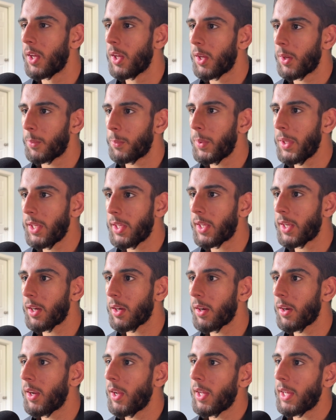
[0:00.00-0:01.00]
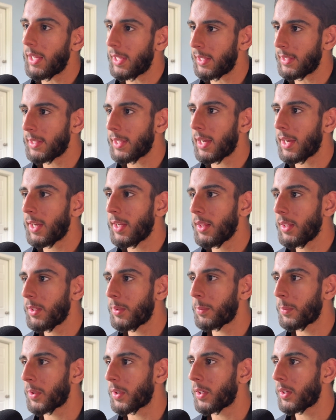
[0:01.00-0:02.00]
We hear, in the
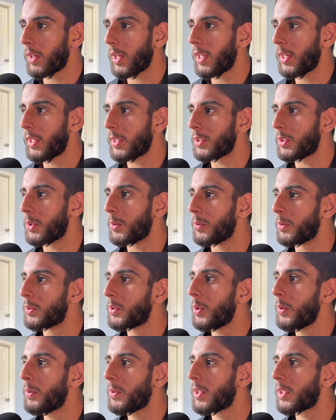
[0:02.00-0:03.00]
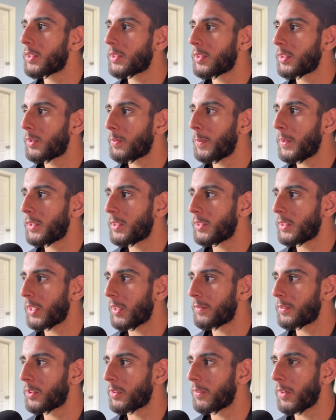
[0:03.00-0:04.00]
island we're heading to, 24 species
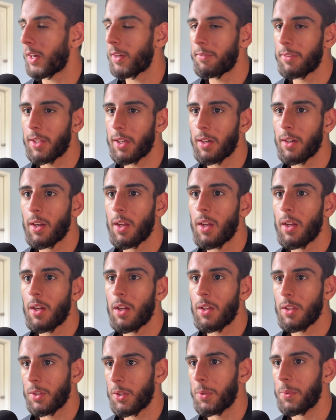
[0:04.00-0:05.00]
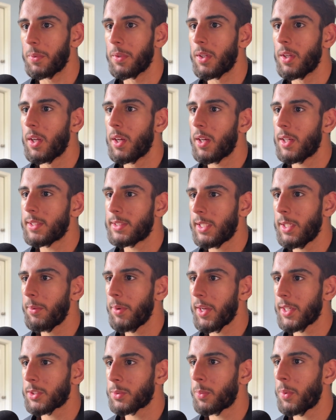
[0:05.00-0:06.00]
have survived there, alone. A
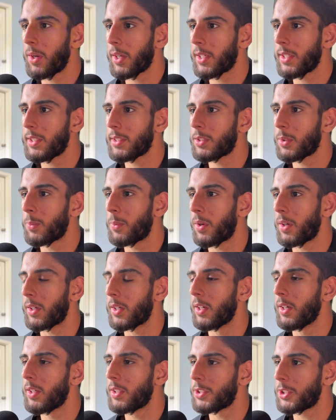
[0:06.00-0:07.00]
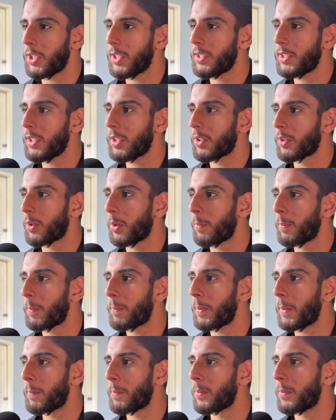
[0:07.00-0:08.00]
T-Rex walking into water, chasing a group of
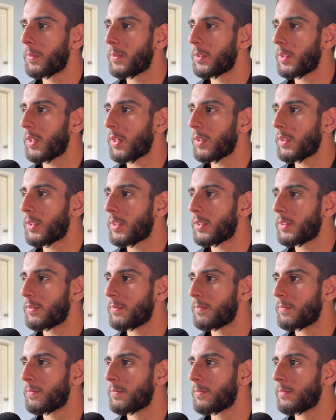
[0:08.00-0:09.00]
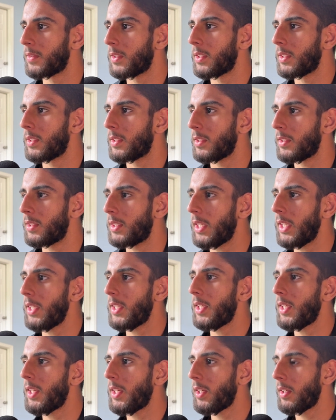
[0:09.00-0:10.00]
people on a
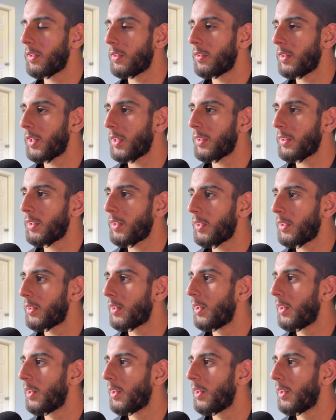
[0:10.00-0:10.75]
dinghy, I think.